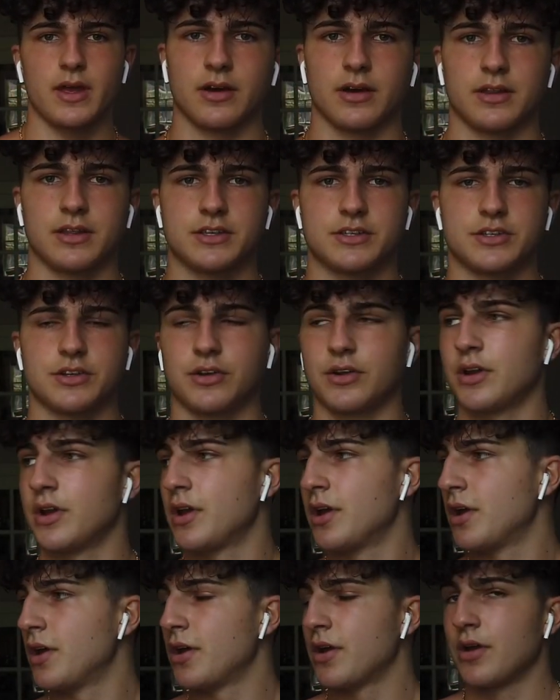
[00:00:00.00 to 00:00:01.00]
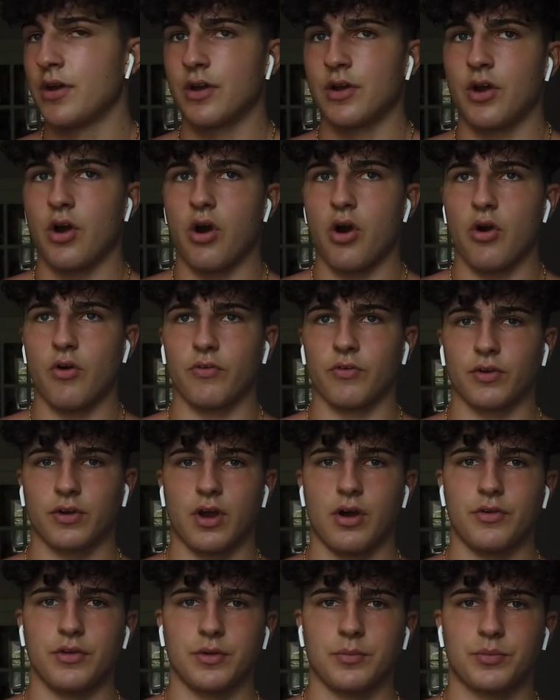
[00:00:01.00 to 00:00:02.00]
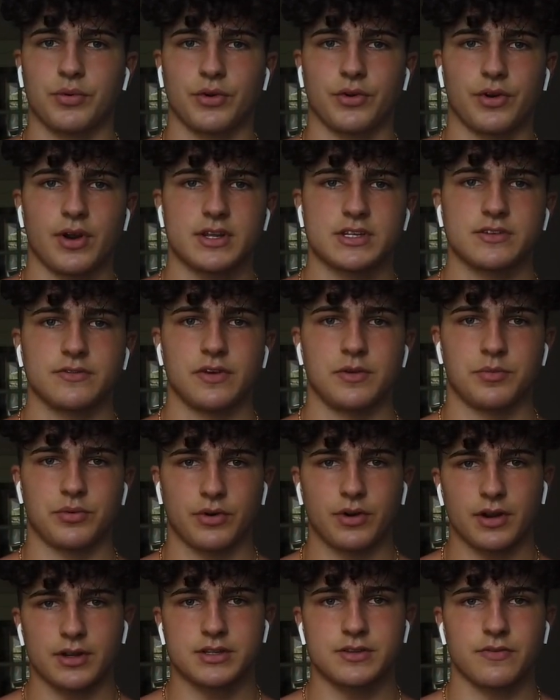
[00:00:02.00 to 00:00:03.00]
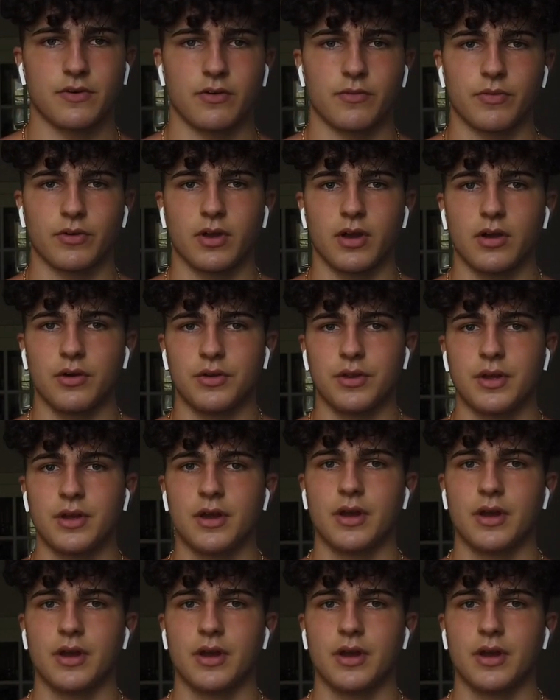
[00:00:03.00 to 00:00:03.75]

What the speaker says: Like this, you're overloading, progressive overload.